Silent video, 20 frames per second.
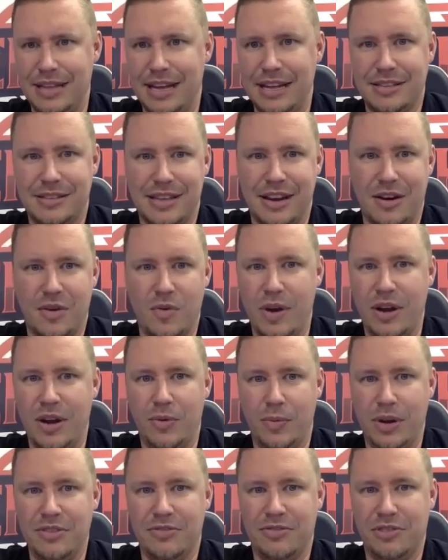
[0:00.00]
That's like a
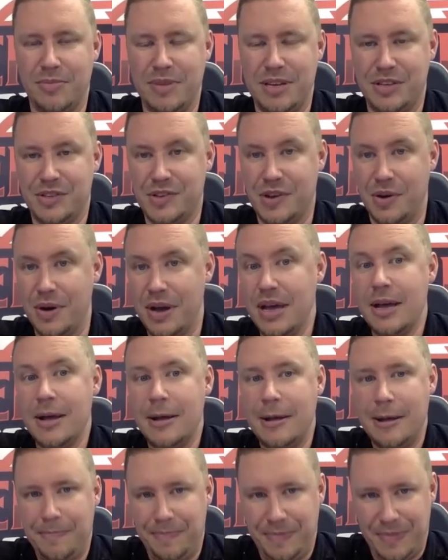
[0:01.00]
win-win for me. So
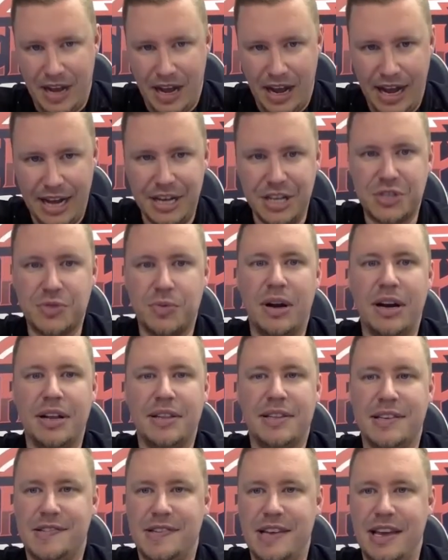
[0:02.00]
I just wanted
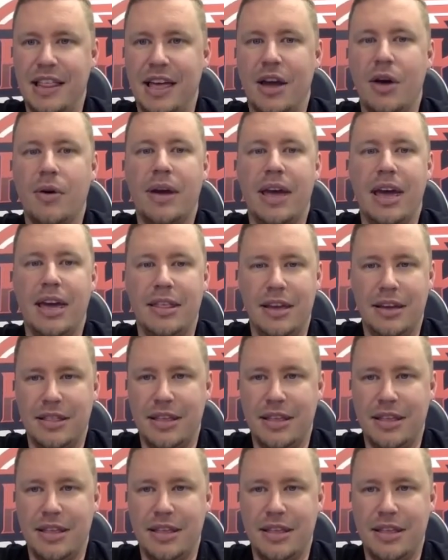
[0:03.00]
to say, like, okay,